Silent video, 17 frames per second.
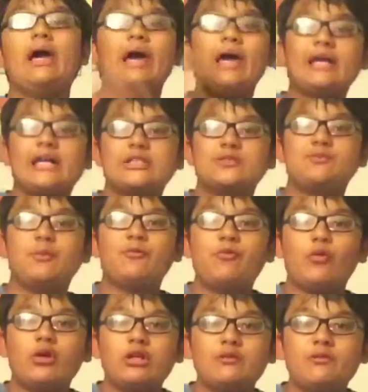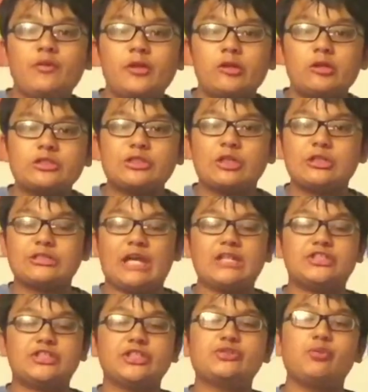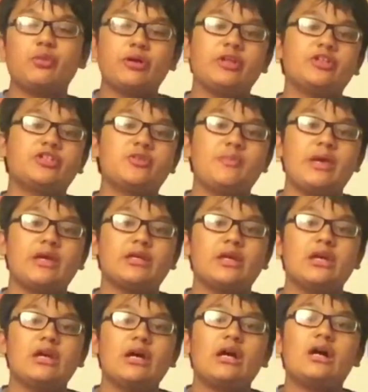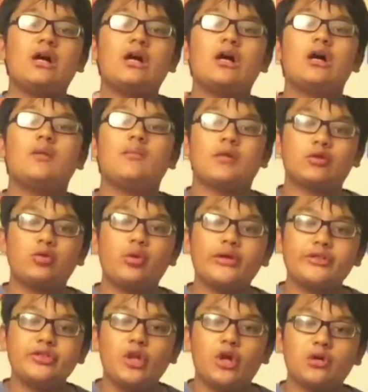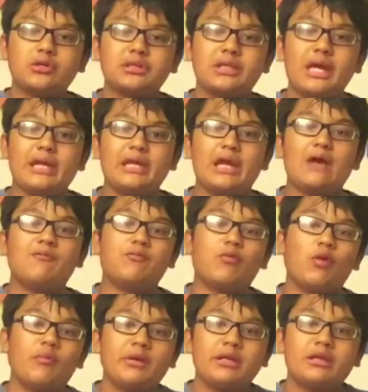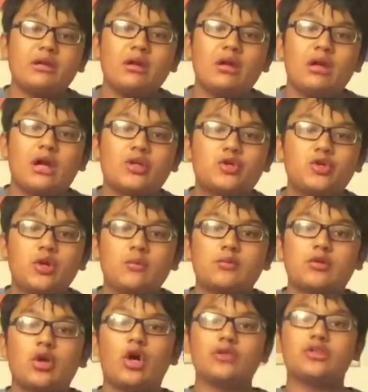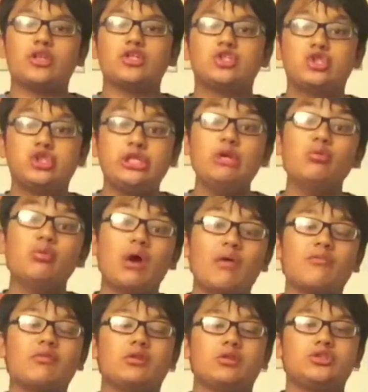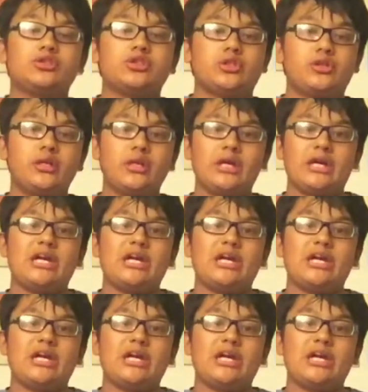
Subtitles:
Hey guys, before the video starts, I just wanted to make a quick note that I'm forming a group called the G Revolution.